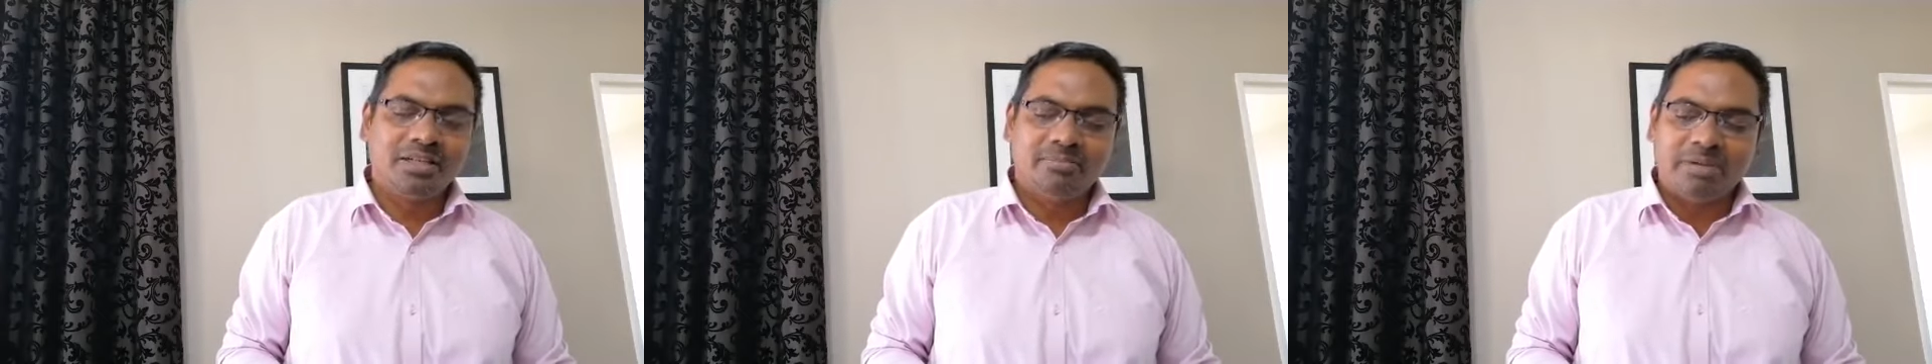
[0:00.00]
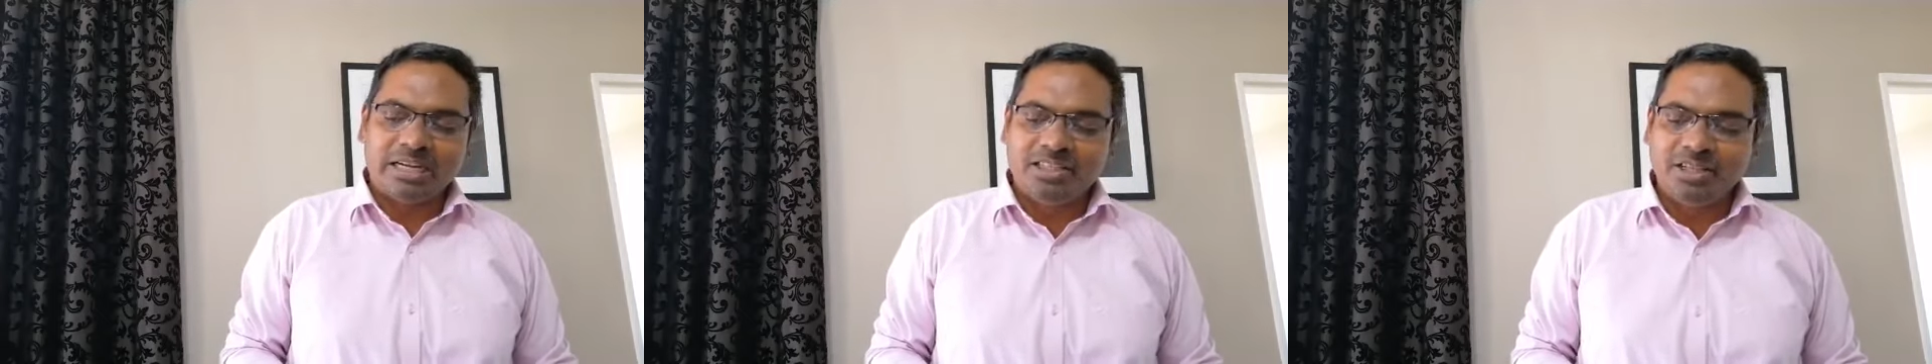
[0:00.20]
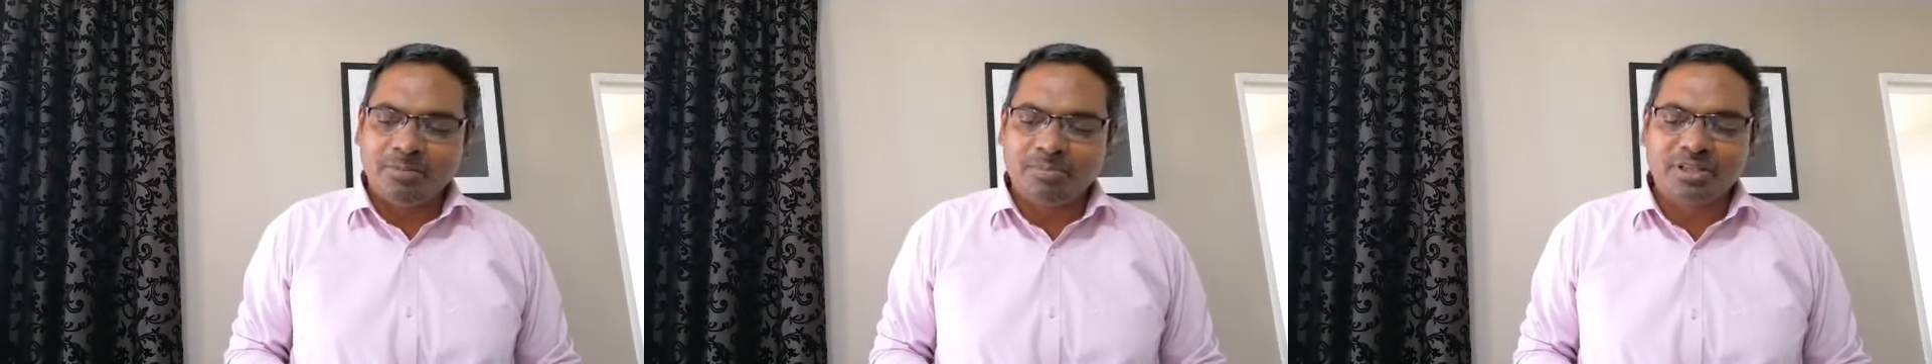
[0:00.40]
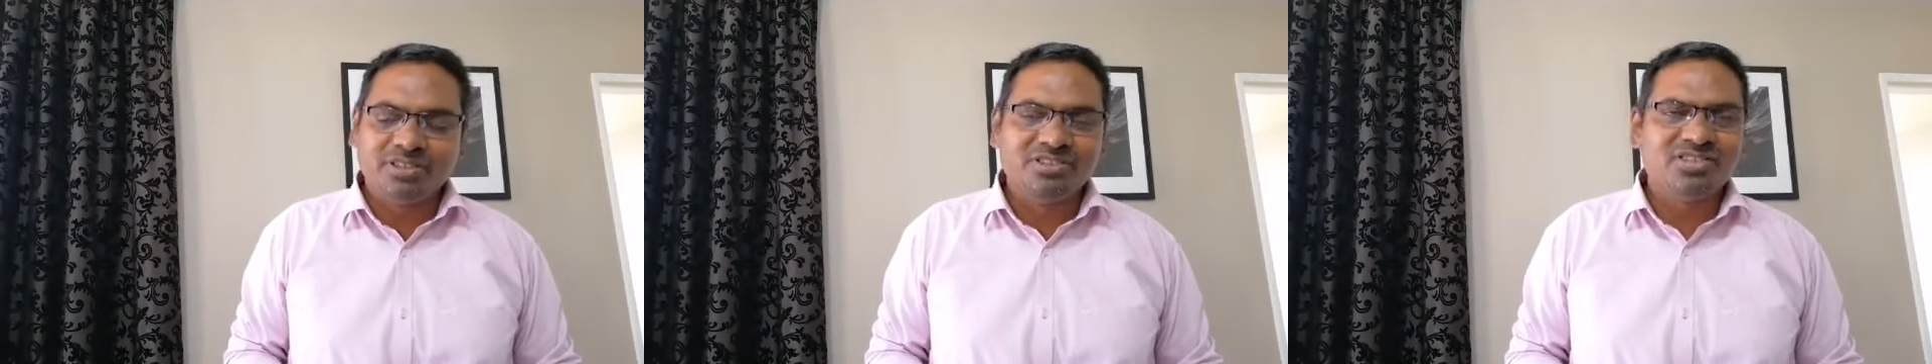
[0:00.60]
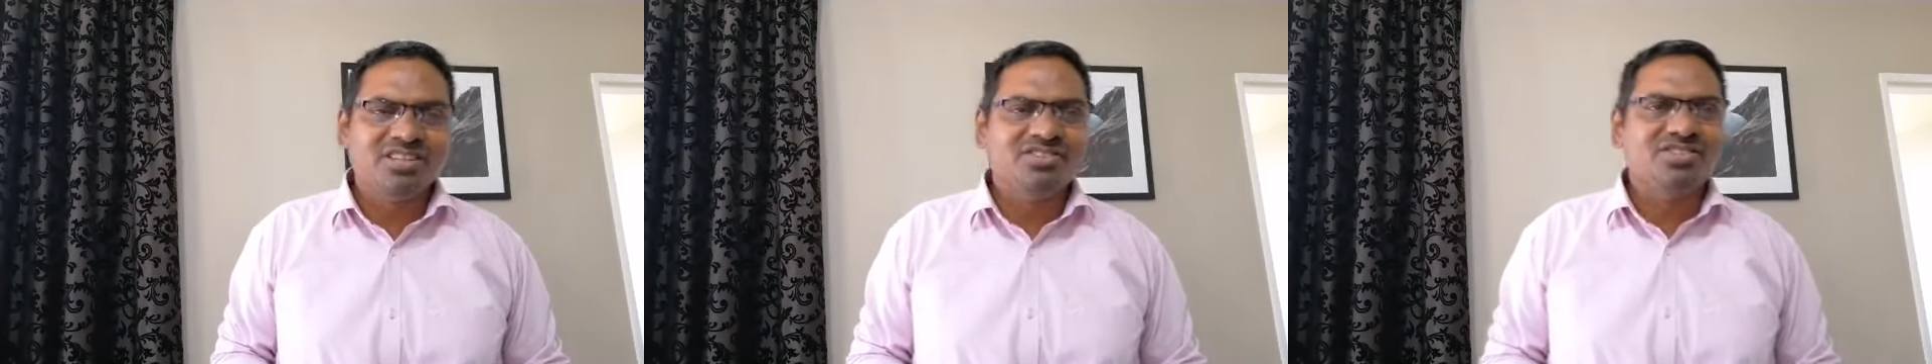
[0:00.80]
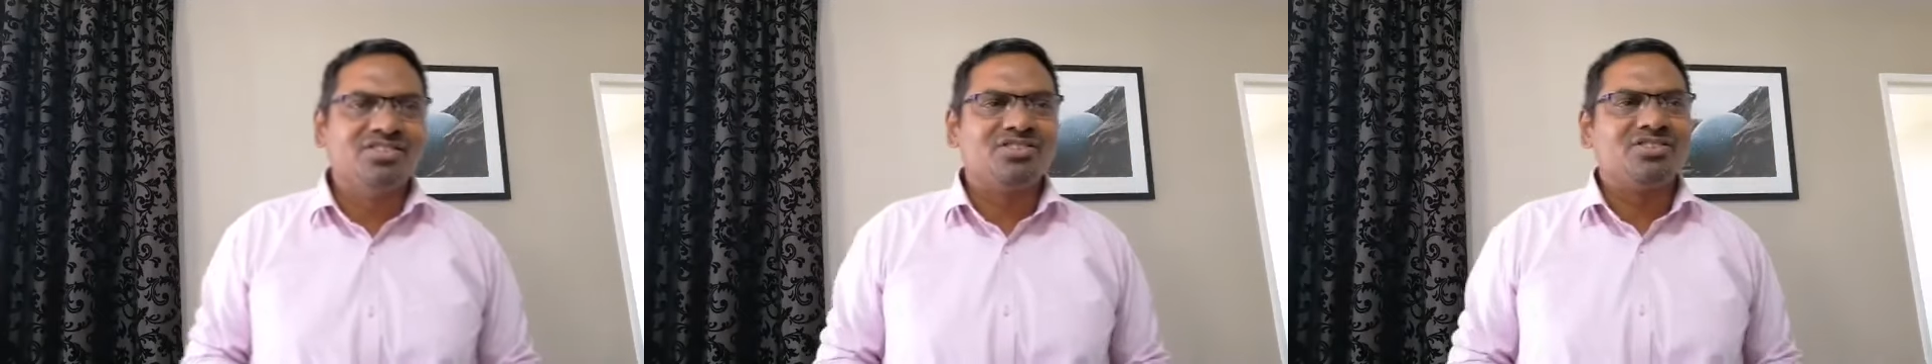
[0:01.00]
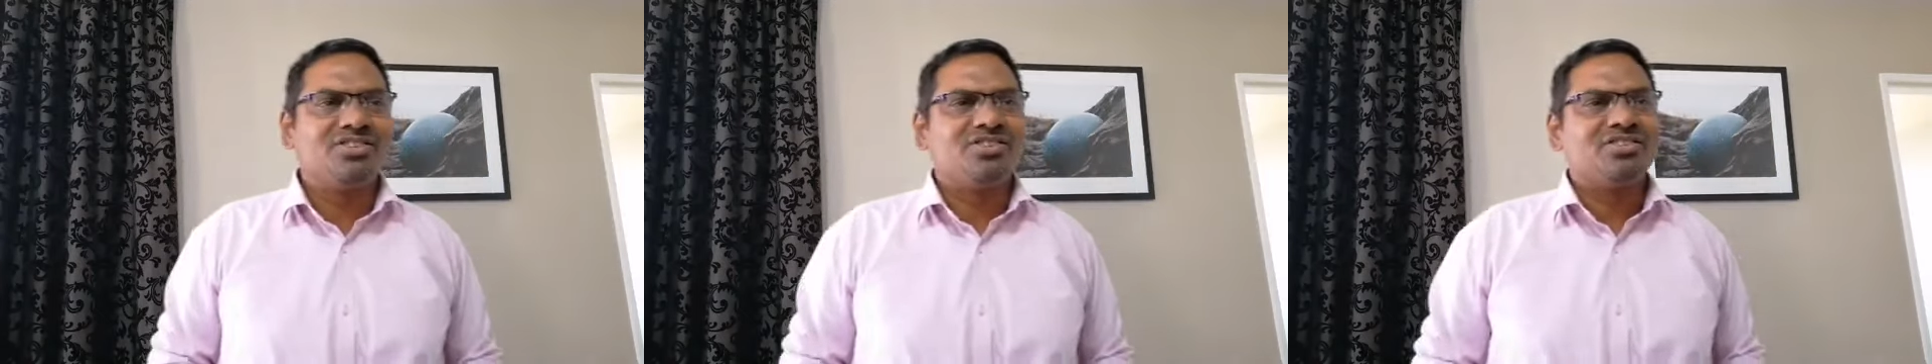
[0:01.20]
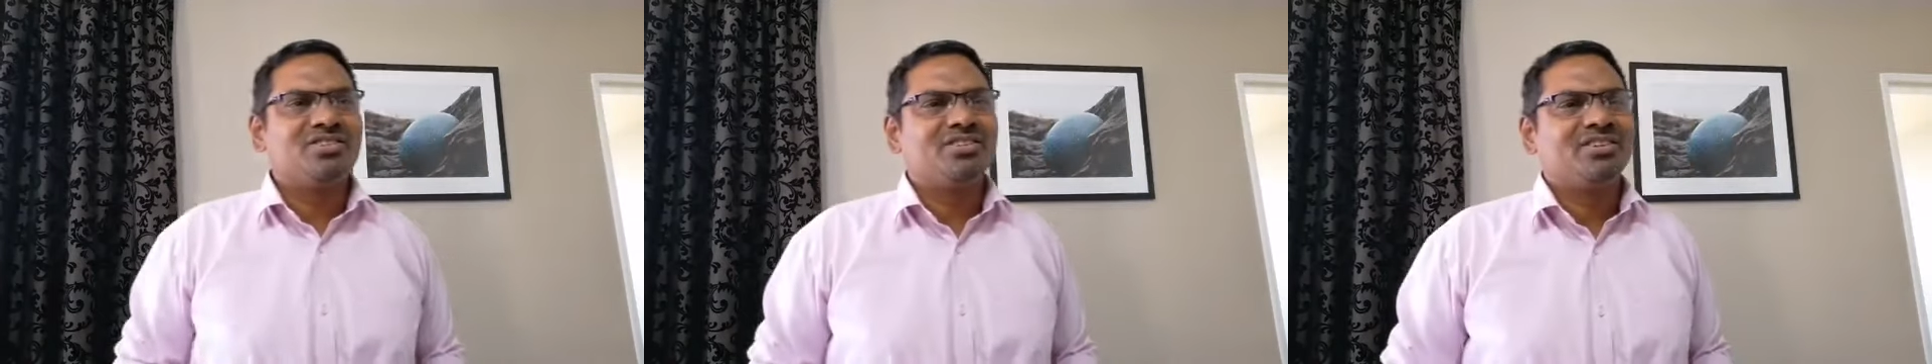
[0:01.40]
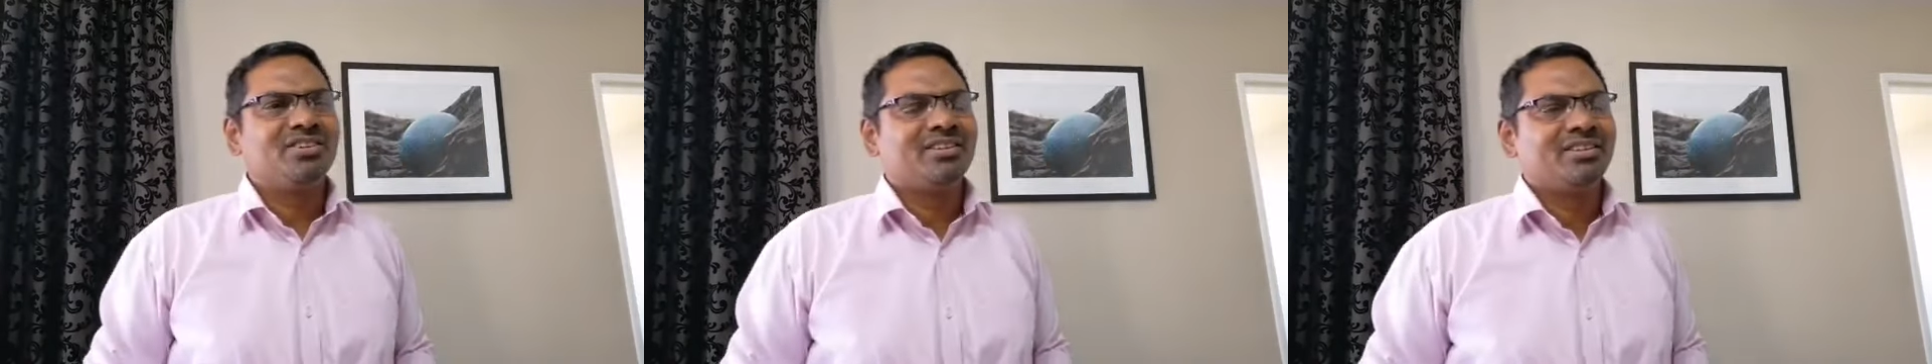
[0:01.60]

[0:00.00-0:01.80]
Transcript: My dear brothers and sisters,